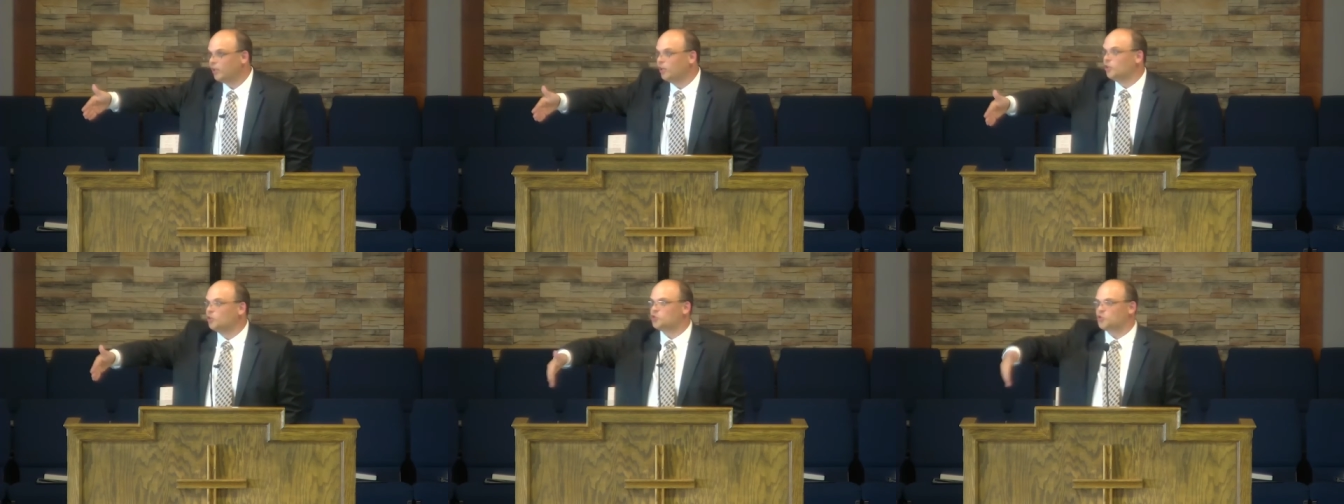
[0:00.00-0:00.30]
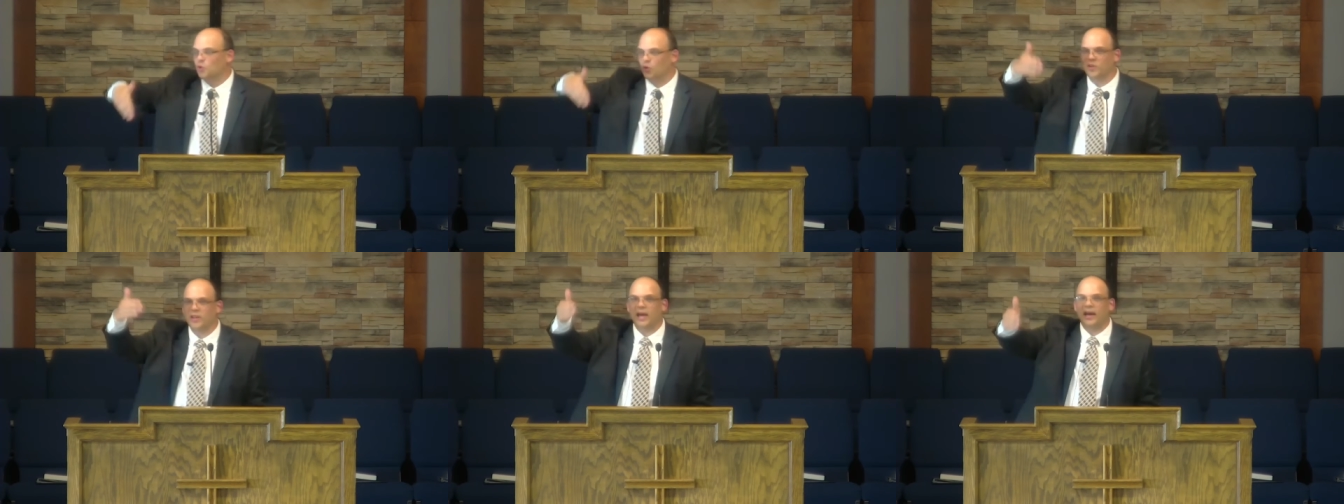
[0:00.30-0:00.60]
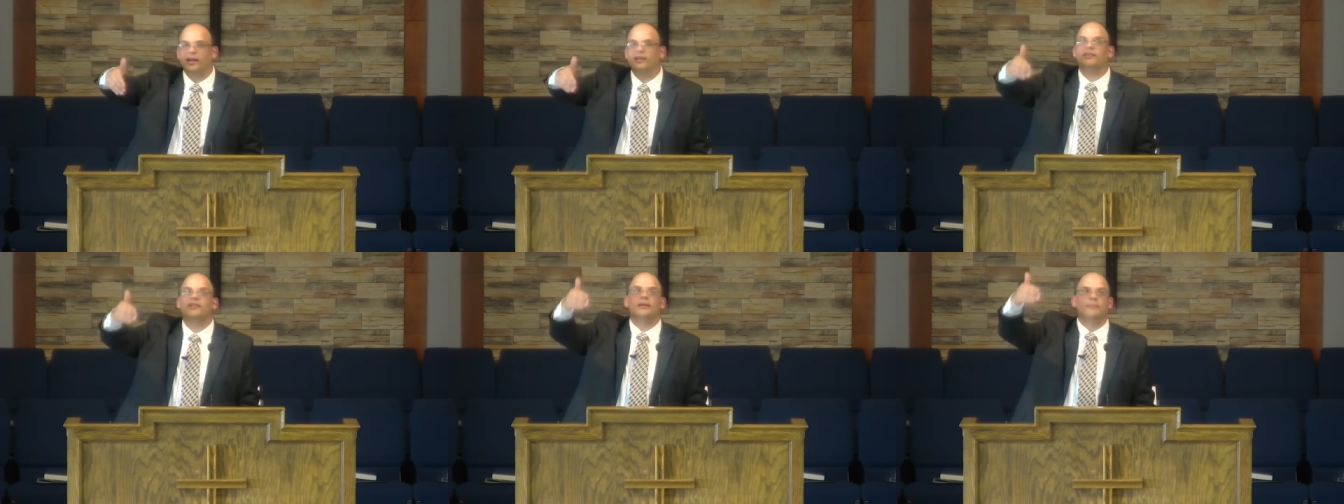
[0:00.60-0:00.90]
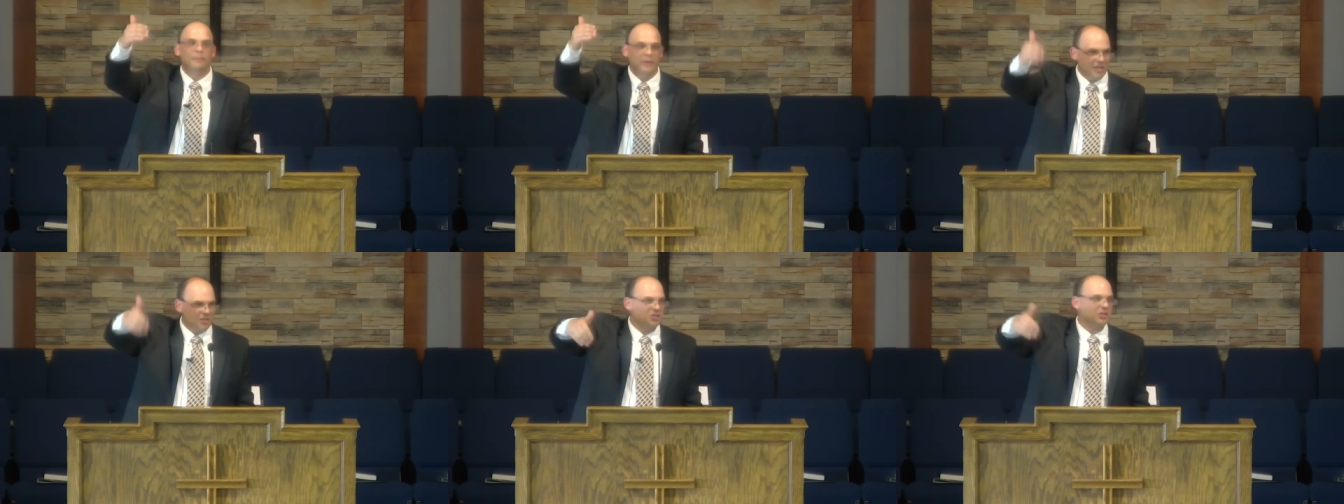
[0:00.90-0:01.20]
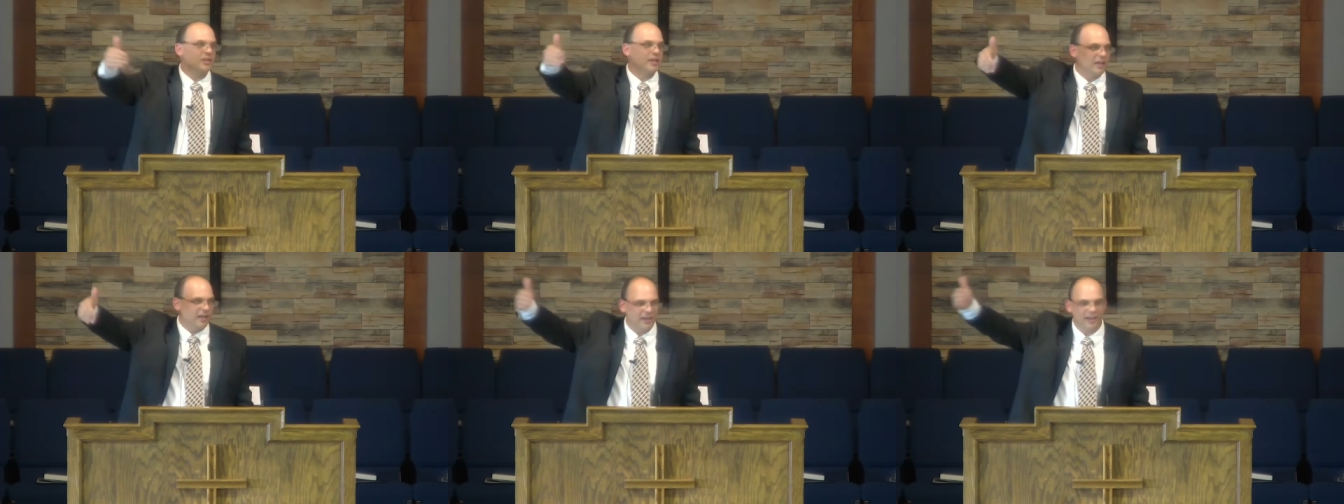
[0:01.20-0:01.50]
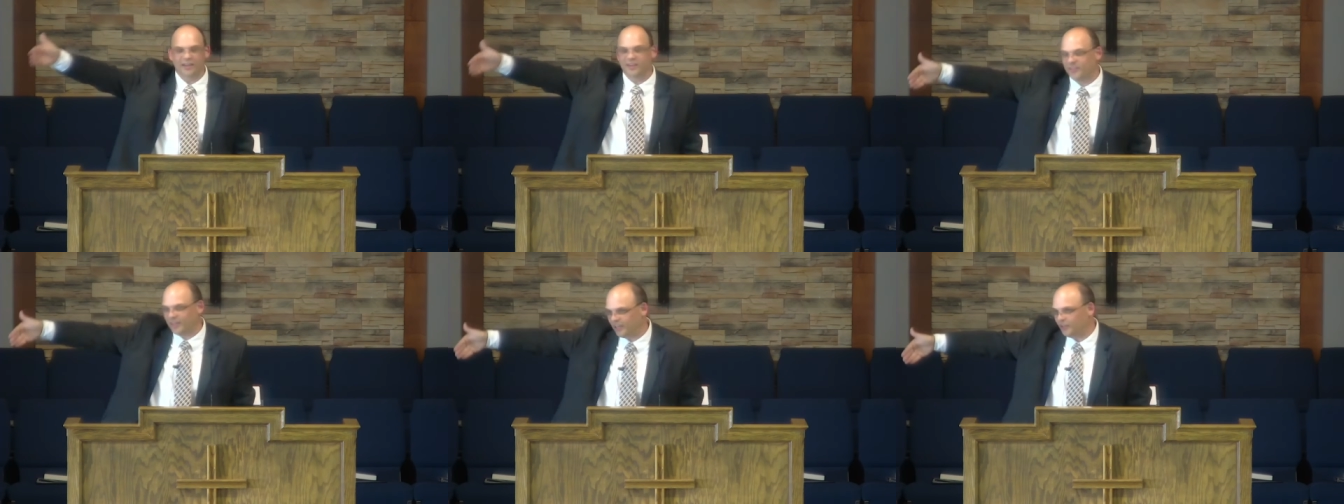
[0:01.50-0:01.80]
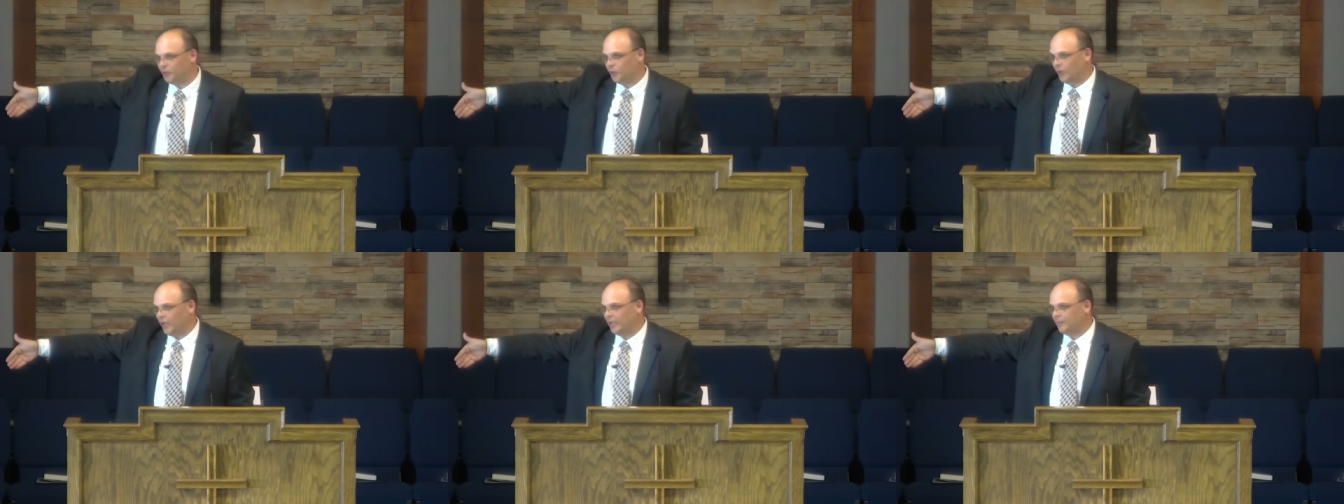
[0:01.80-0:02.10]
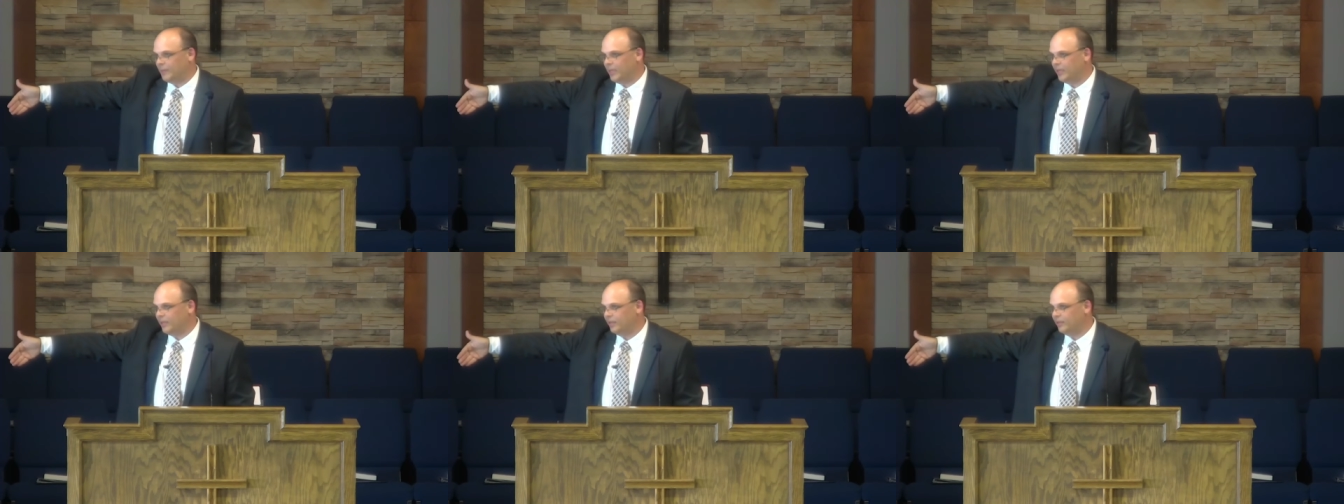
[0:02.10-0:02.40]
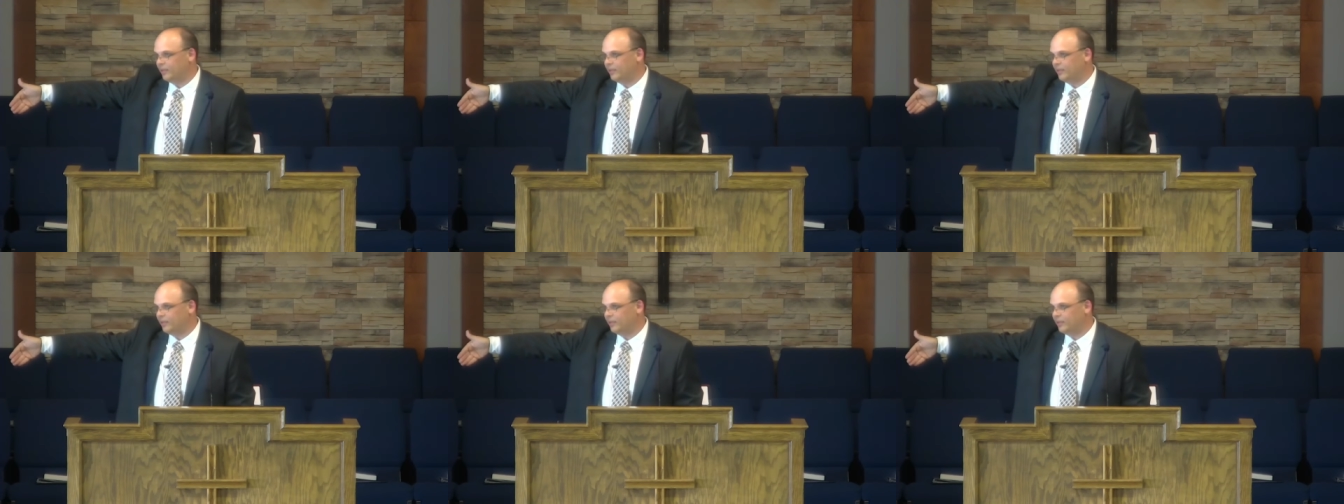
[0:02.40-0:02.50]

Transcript: so that the mission can continue. Amen?